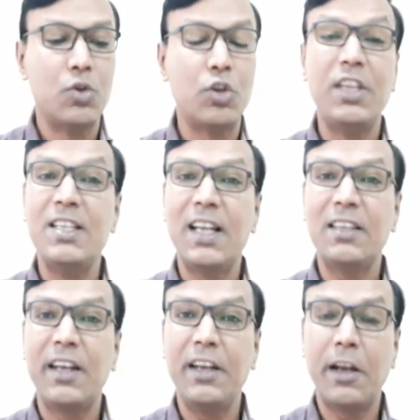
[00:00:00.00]
So these are
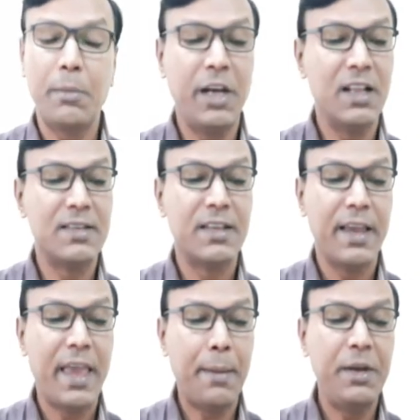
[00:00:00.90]
three terminals
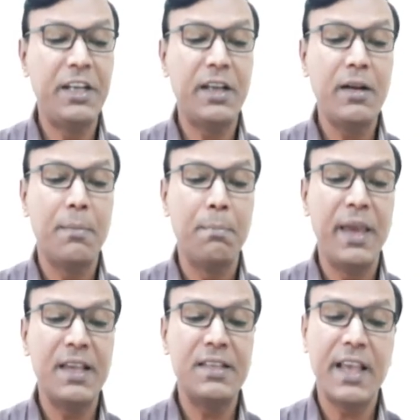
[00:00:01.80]
emitter,
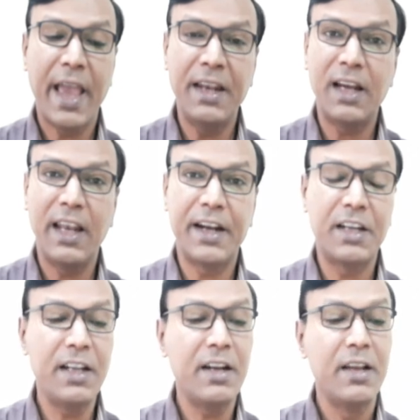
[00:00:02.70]
base and
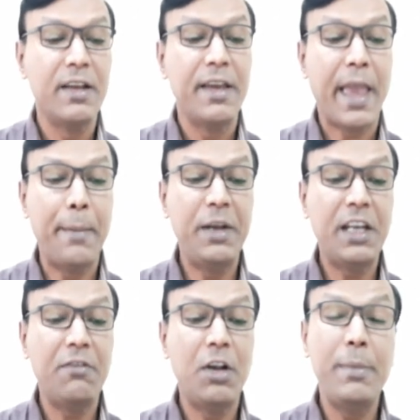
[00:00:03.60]
collector.
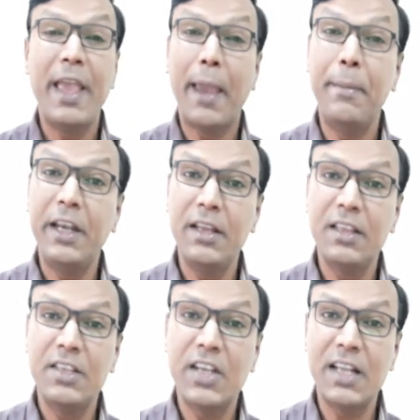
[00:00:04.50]
Emitter will be emitting
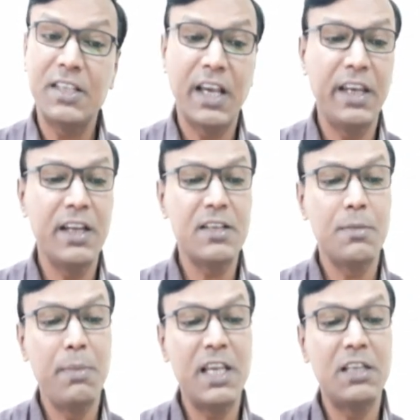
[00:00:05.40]
the charge
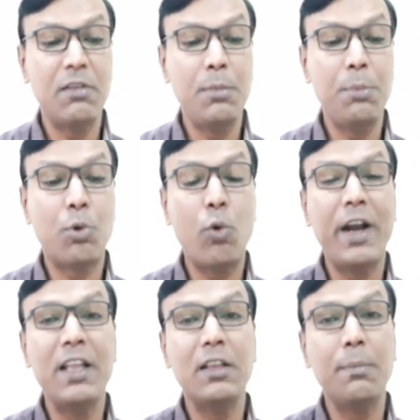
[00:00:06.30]
carriers, base will be
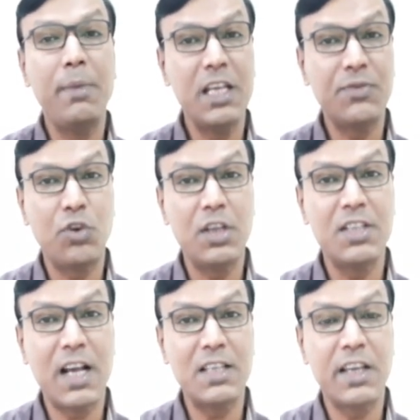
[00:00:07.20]
providing the base for the
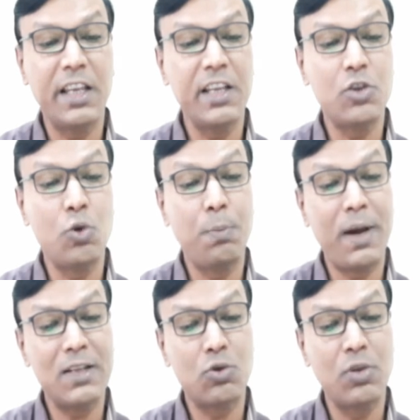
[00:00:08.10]
charge carriers to
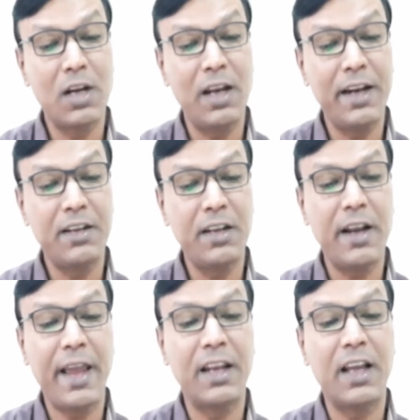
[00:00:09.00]
pass to the
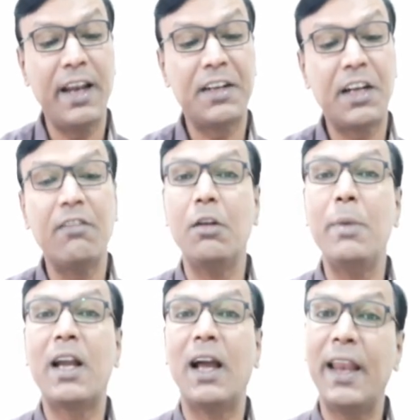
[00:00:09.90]
collector and collector will
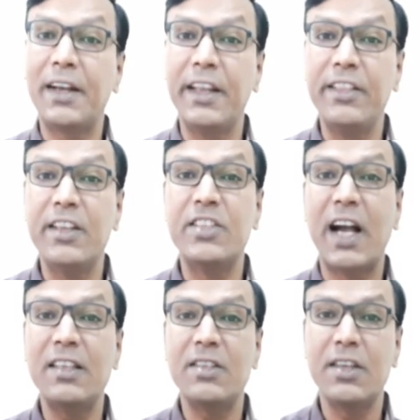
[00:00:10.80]
be collecting the
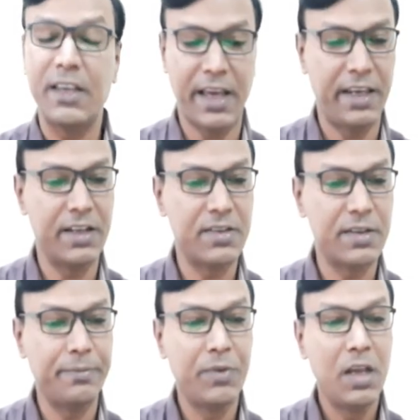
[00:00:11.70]
charge carriers.